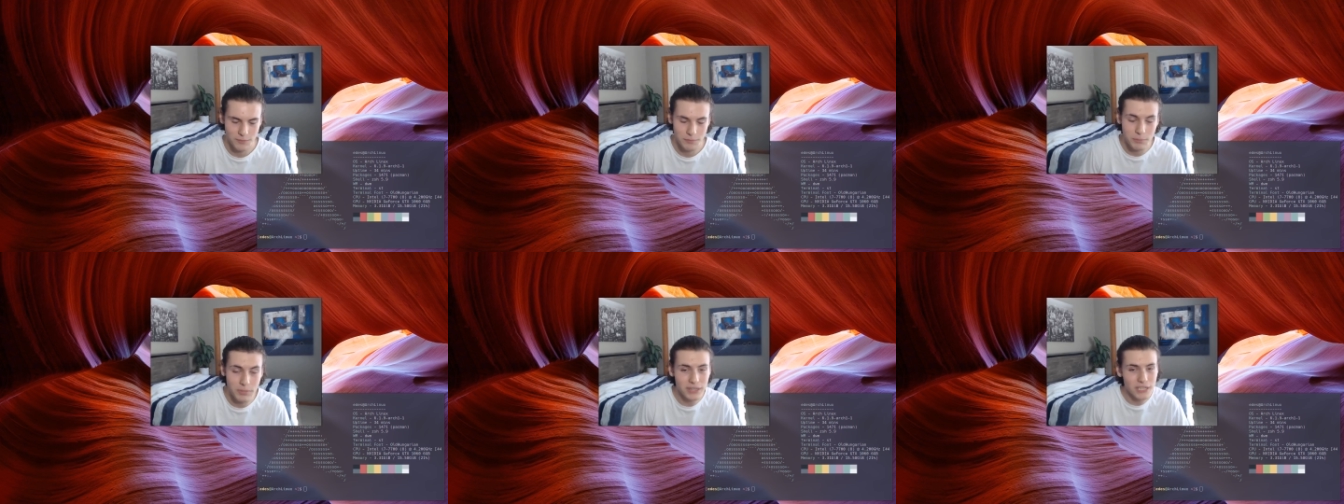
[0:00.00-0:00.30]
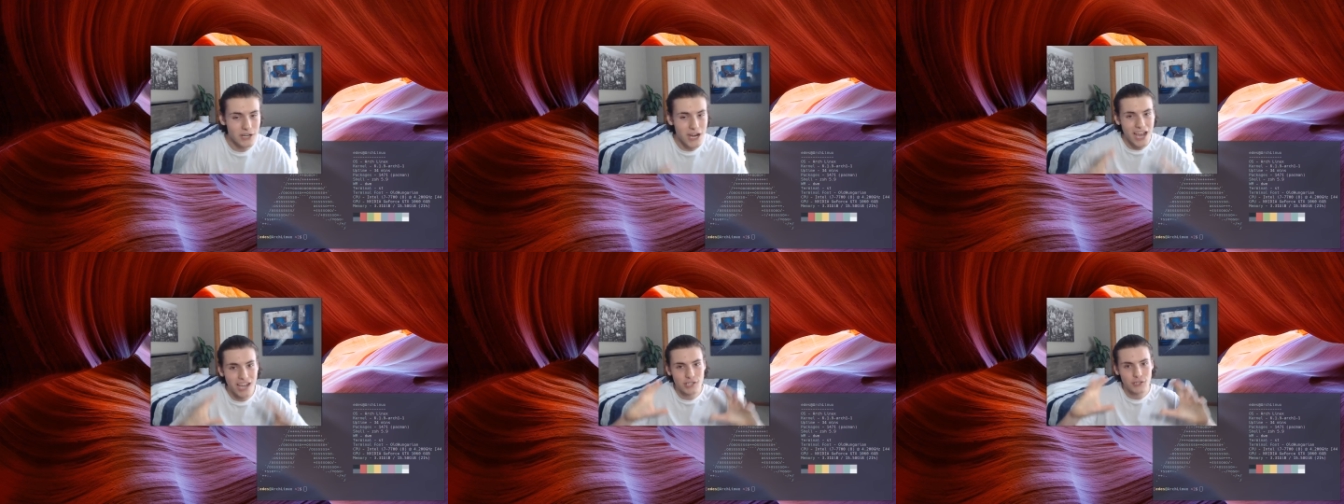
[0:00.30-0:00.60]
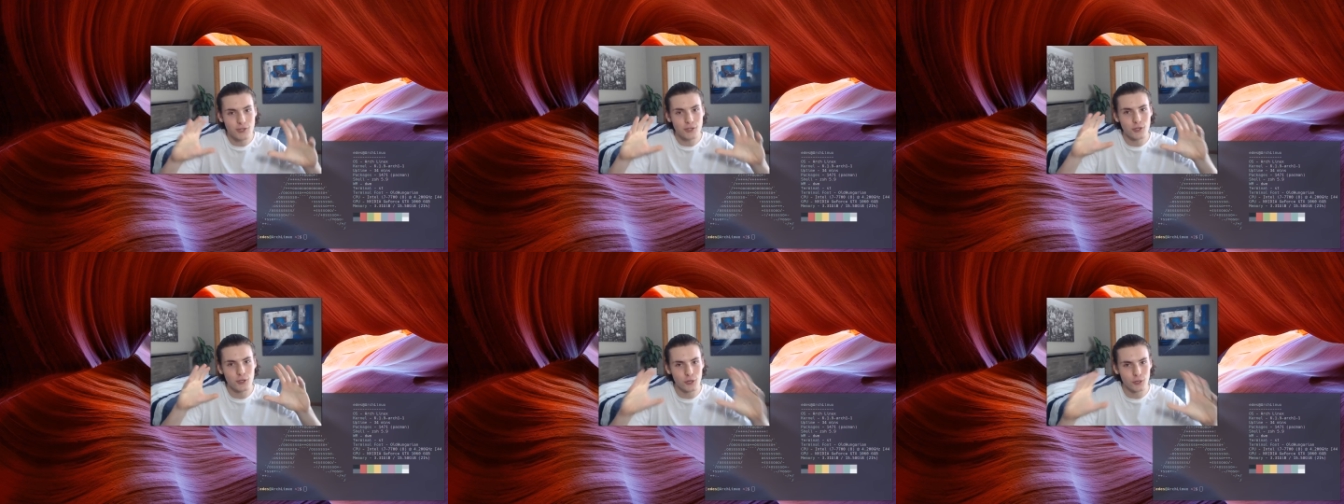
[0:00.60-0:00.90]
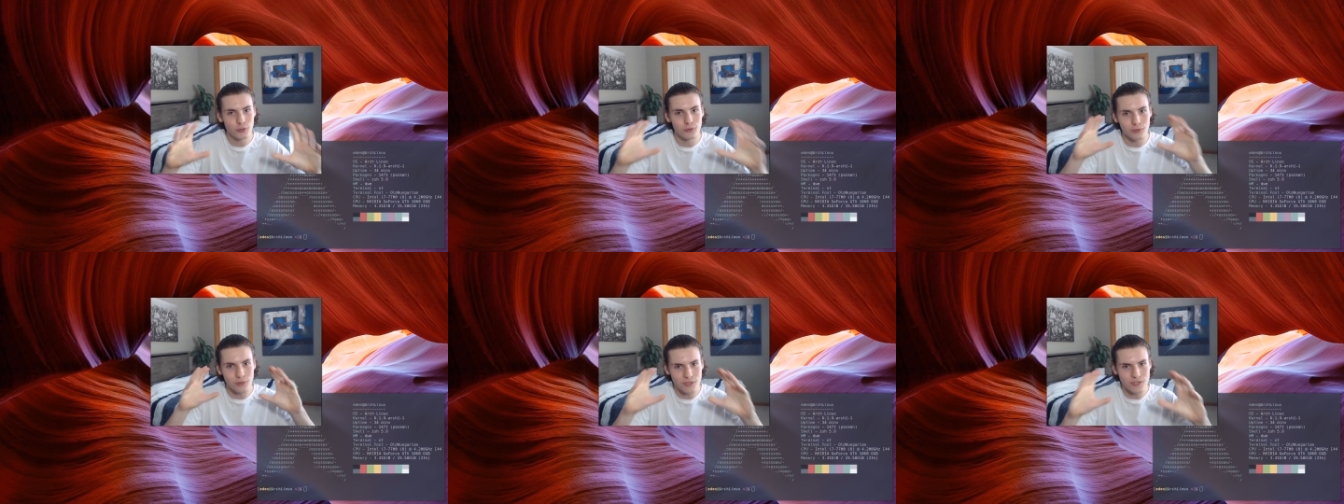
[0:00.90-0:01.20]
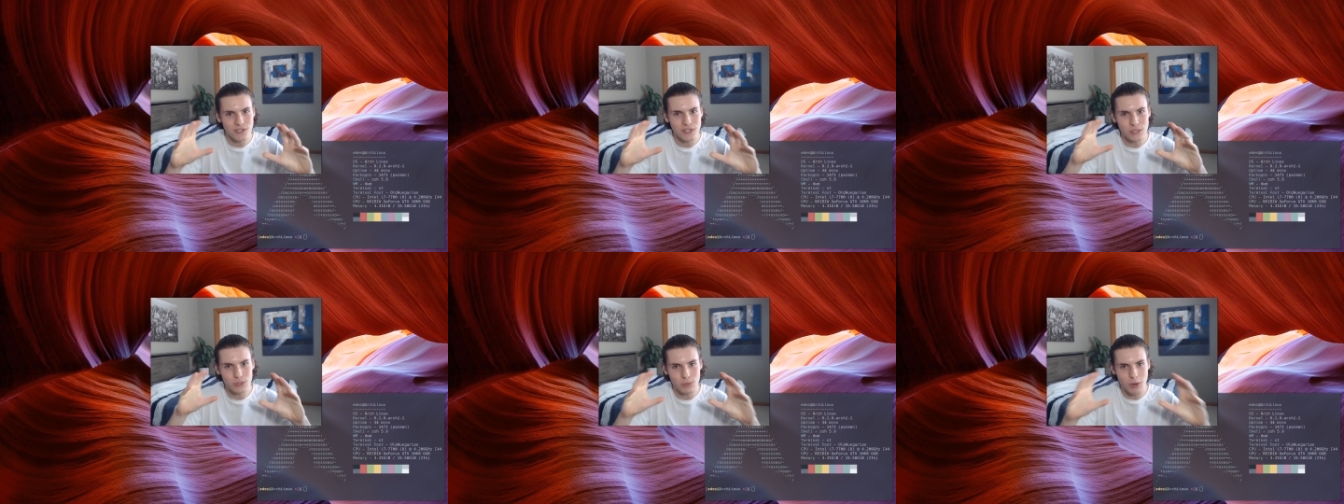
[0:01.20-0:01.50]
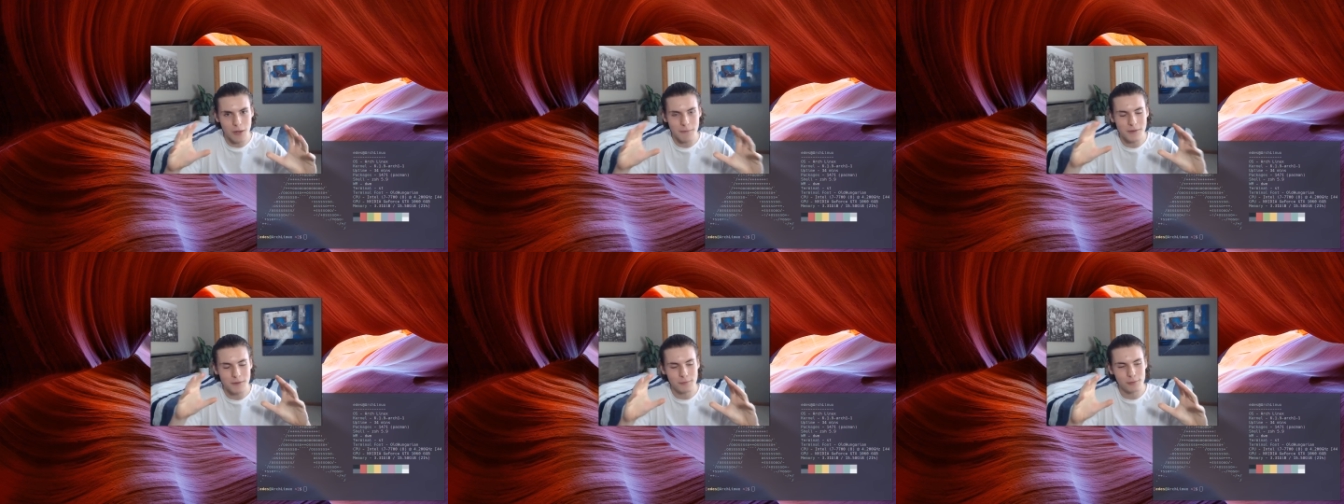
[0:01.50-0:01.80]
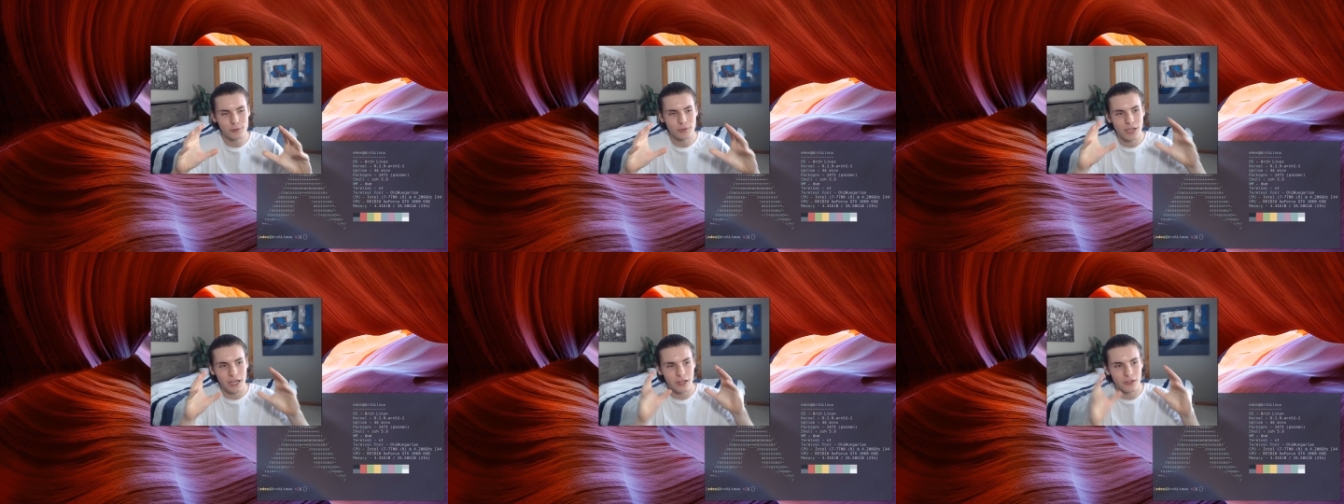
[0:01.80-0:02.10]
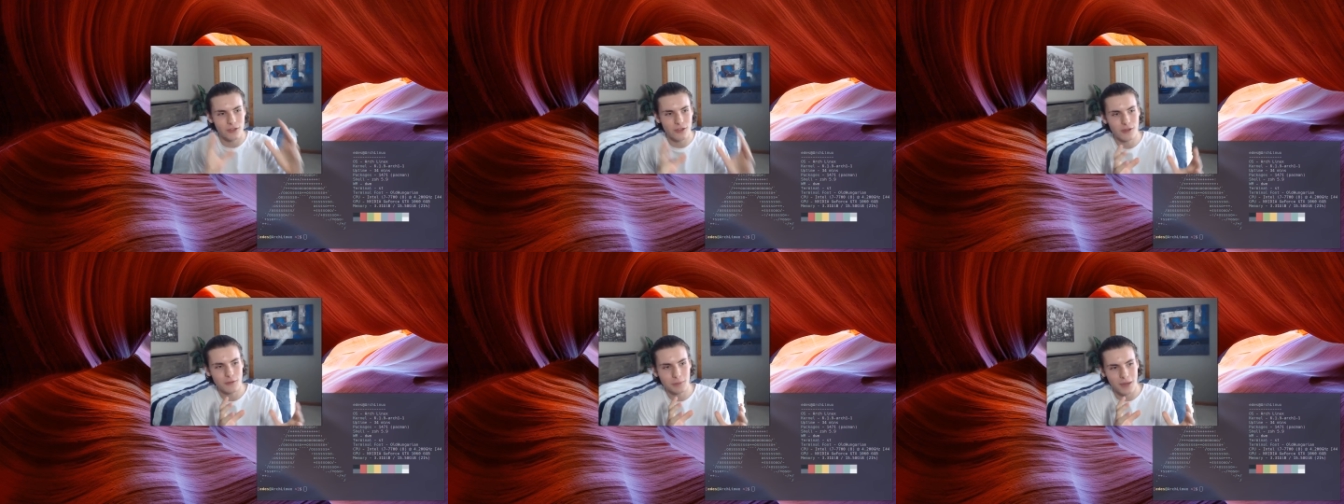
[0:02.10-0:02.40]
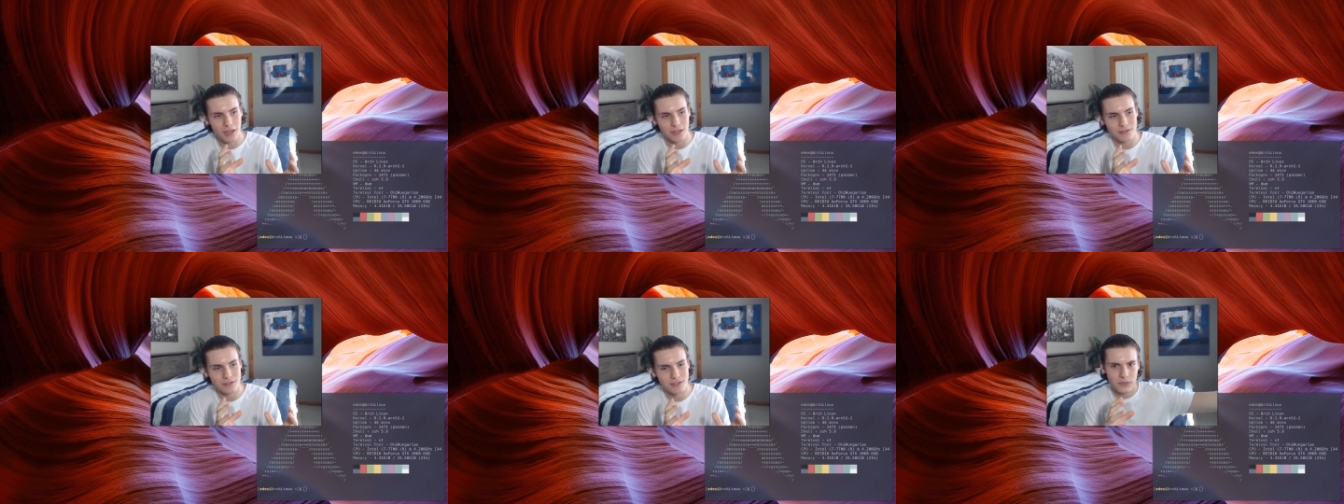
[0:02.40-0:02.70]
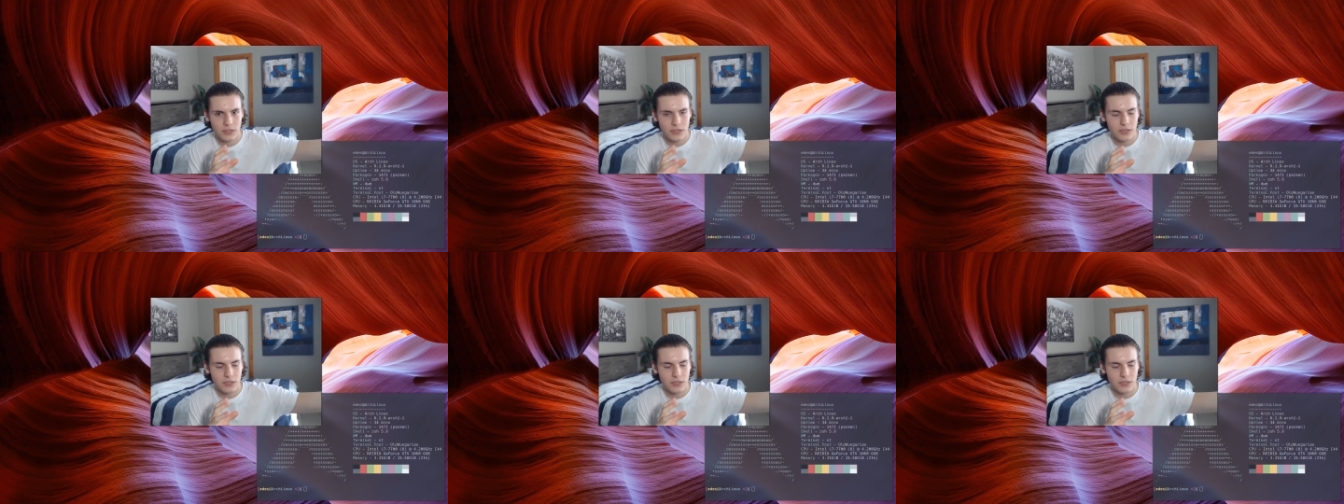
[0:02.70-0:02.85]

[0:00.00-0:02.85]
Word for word: But there are actually good reasons why people like ThinkPads.